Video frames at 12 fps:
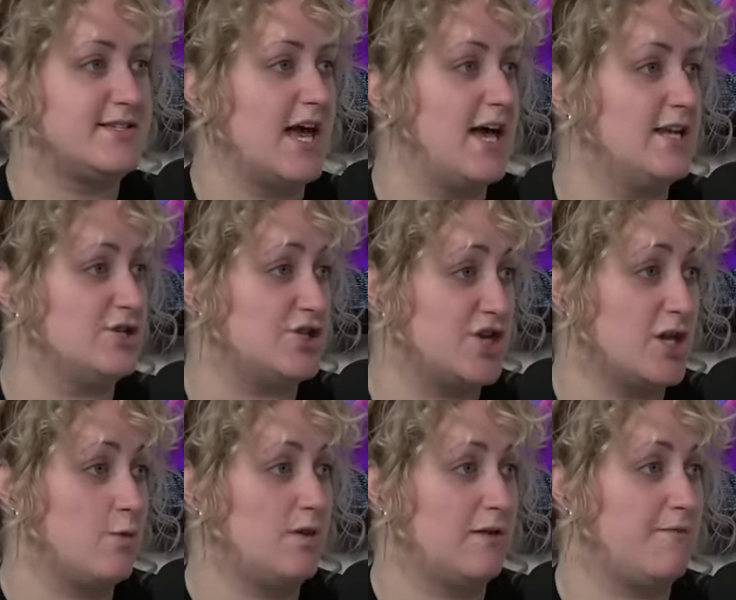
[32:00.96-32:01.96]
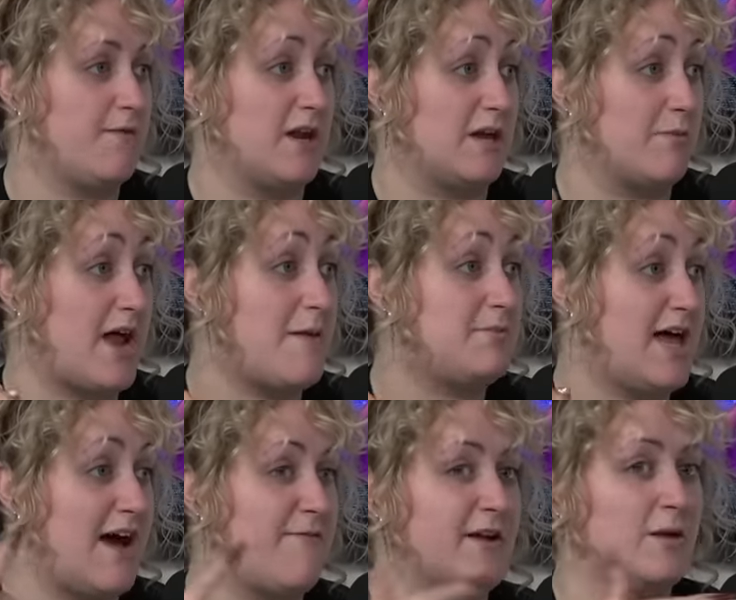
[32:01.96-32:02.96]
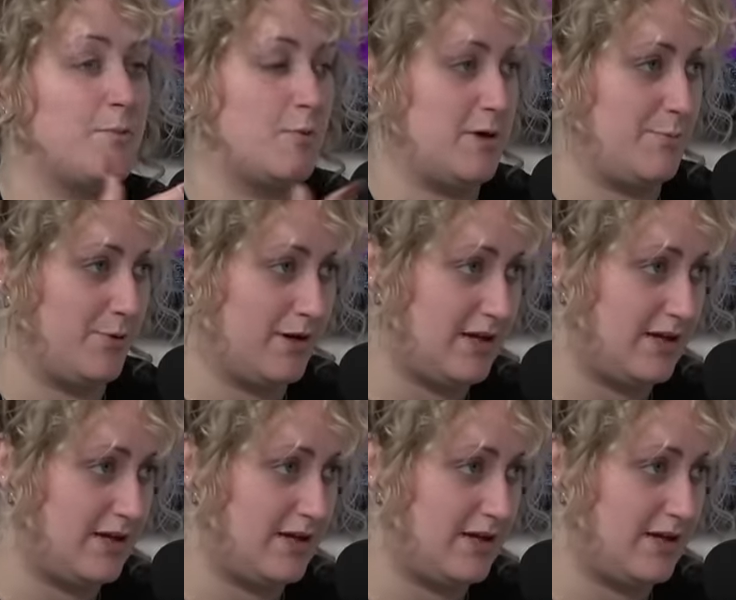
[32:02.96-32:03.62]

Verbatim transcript: said is genuinely funny, but I'm laughing to put people at